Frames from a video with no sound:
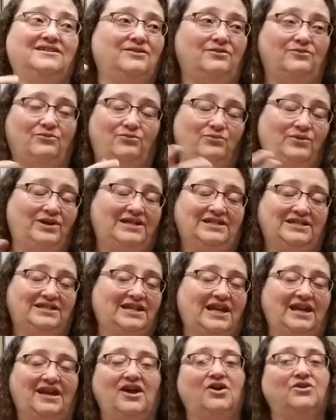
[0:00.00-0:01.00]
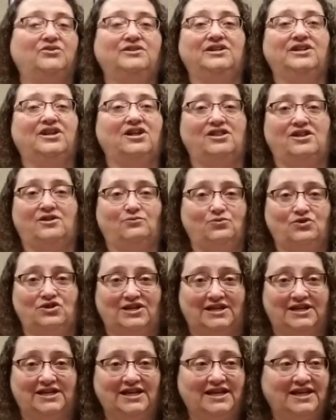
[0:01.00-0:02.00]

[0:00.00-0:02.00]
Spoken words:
we just can't hold it all on one.